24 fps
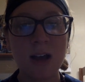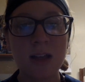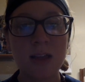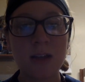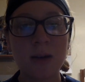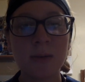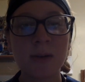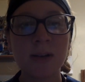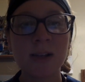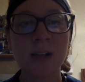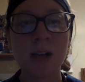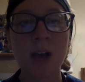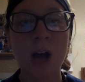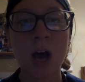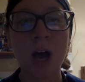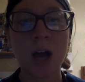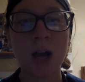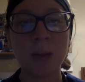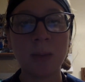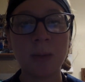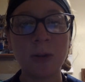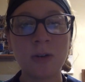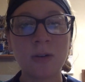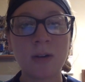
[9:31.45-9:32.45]
There was
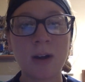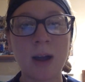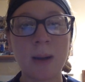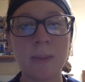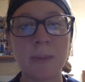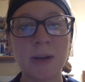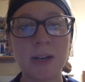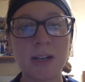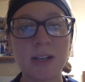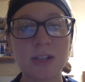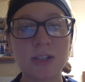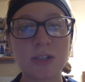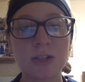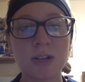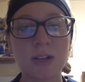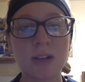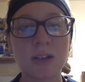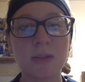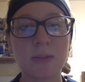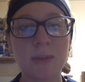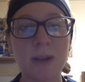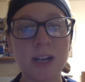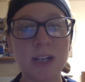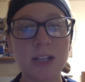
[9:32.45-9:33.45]
audible crepitus during
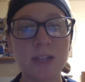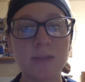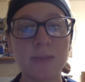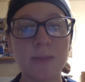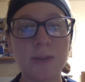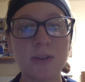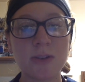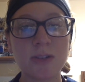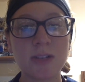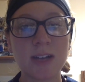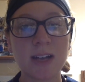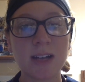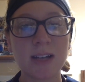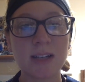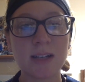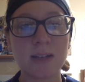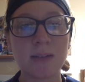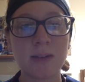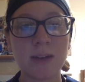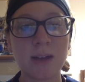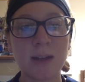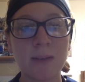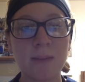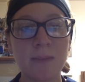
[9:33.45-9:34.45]
the range of motion
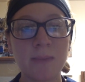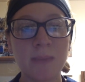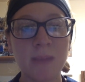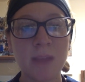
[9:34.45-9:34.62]
activity.